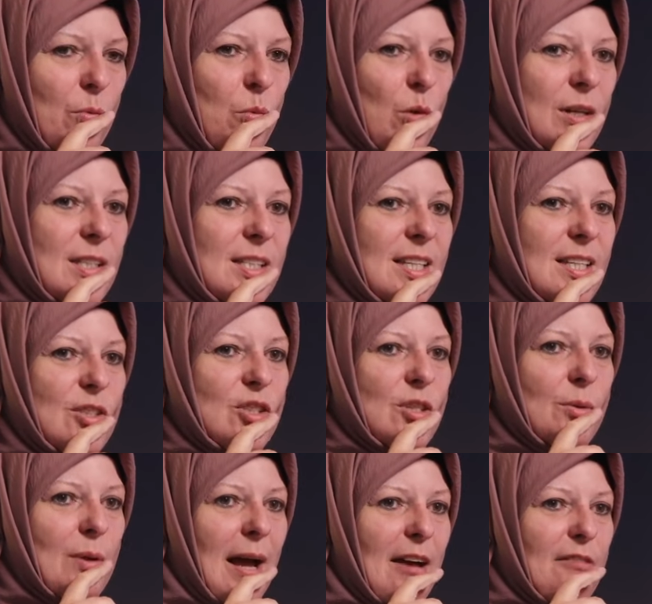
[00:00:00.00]
wanted
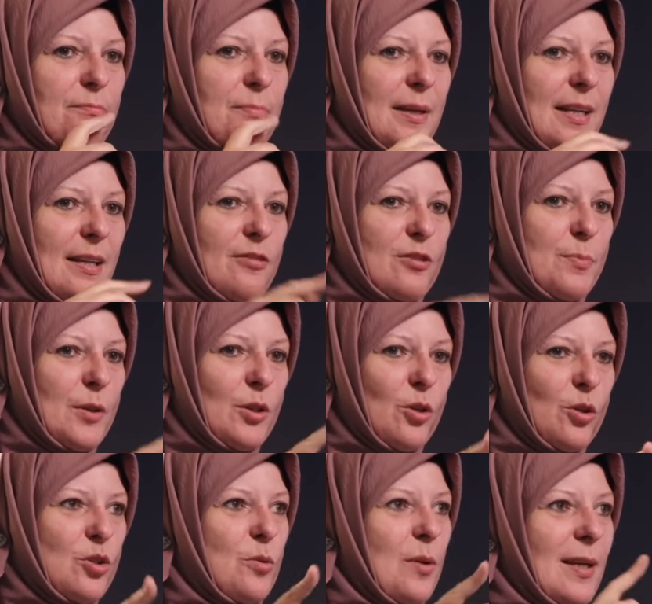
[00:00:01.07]
to have beliefs but
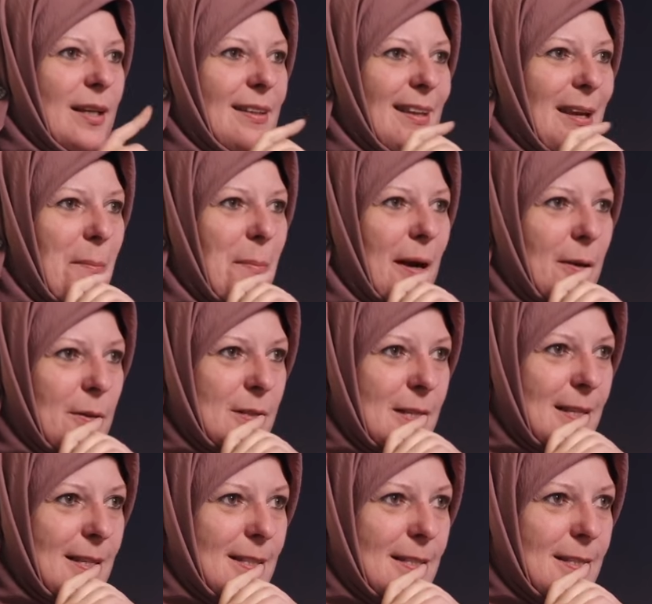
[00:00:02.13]
not do anything
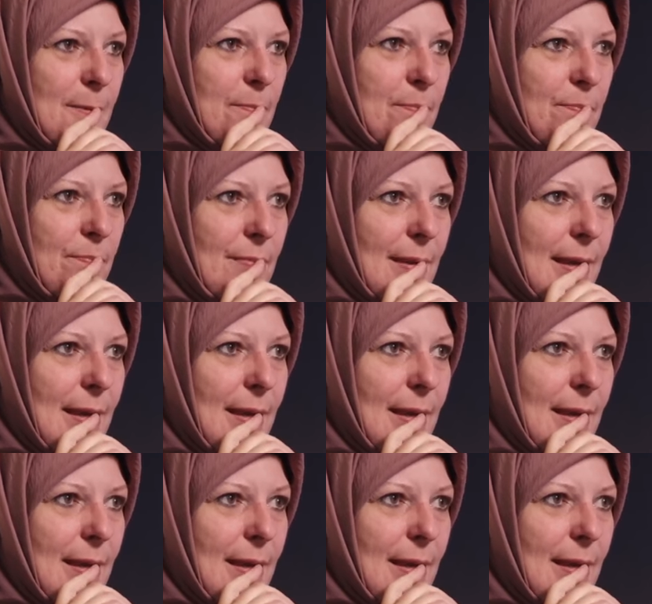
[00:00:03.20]
about it. Right.